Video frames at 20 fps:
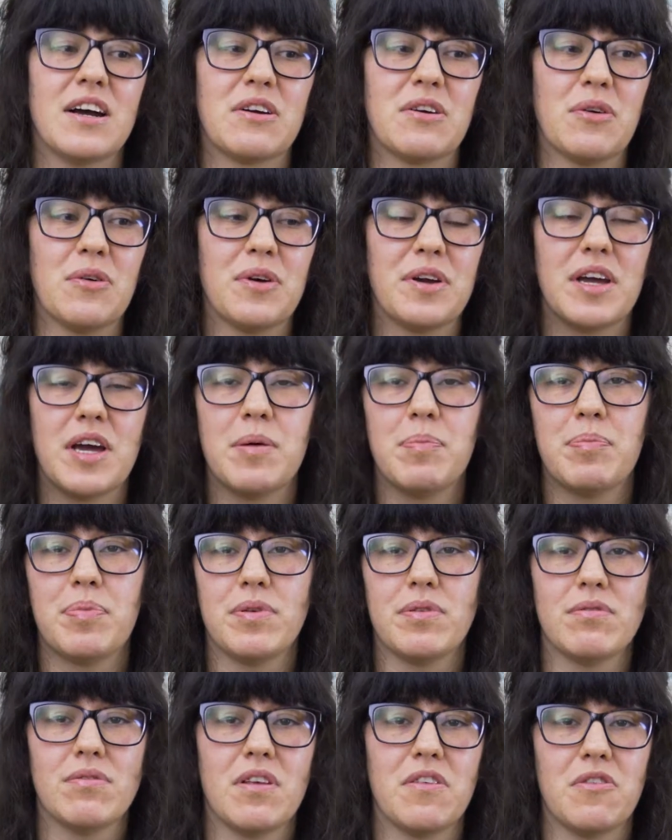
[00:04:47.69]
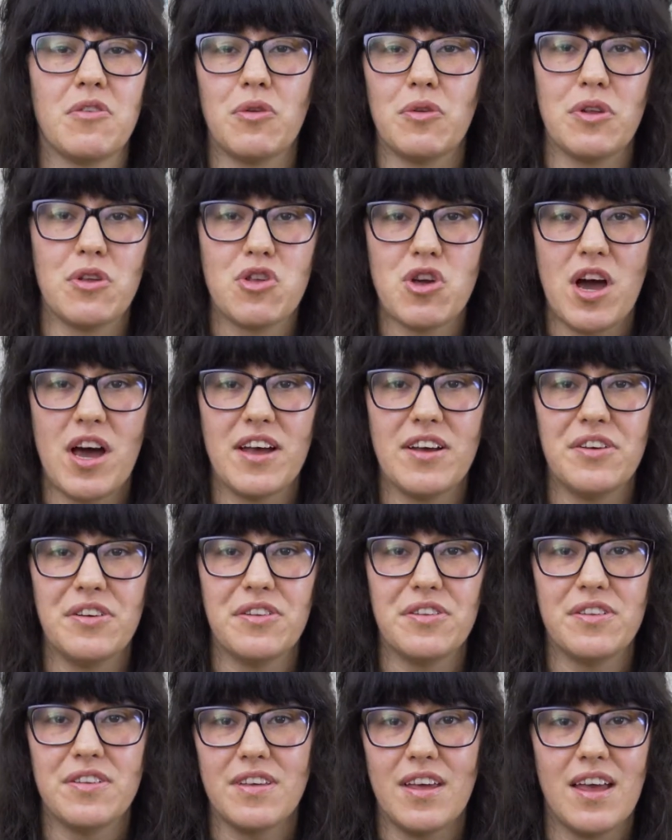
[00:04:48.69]
growing up as an only
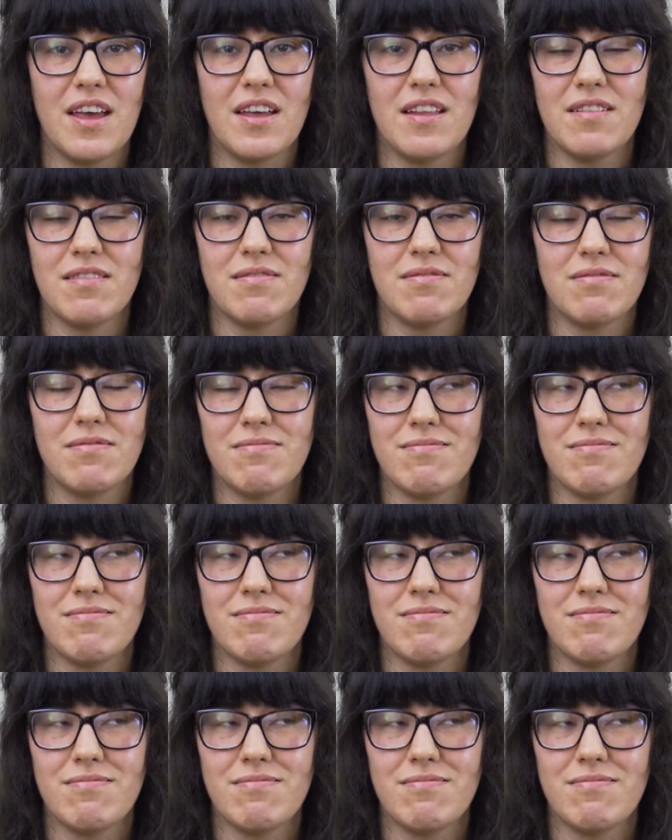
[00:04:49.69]
child, and